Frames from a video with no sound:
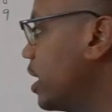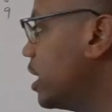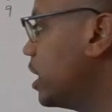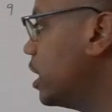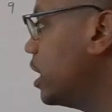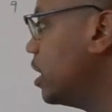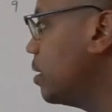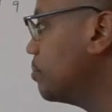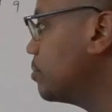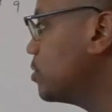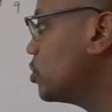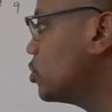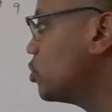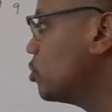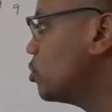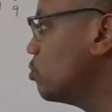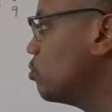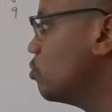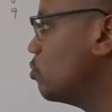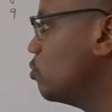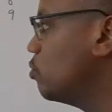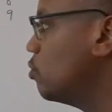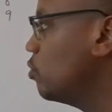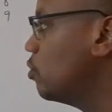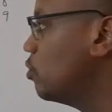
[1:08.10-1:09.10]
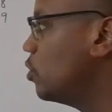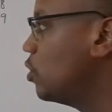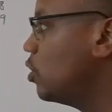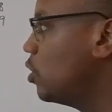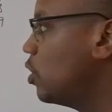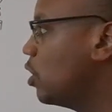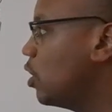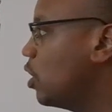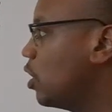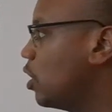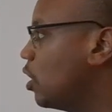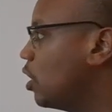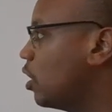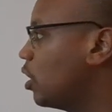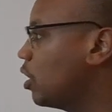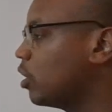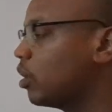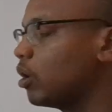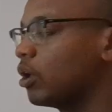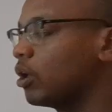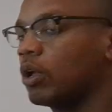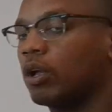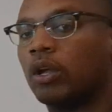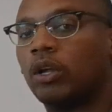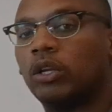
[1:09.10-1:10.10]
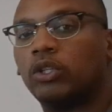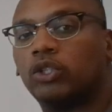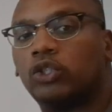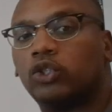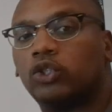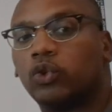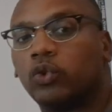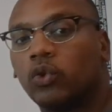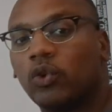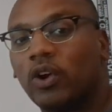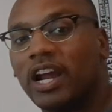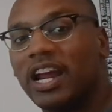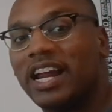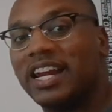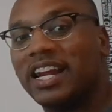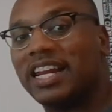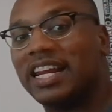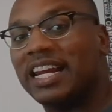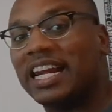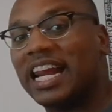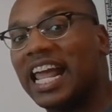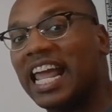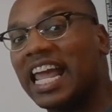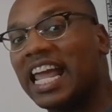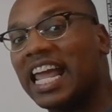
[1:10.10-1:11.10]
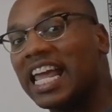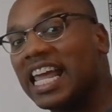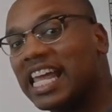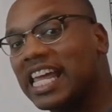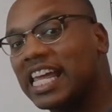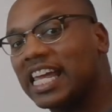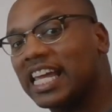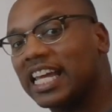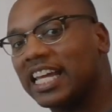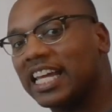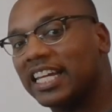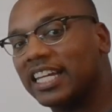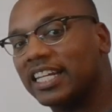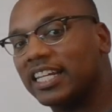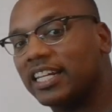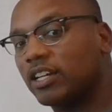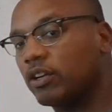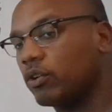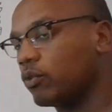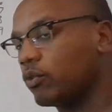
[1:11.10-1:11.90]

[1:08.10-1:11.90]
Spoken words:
it comes to trading in,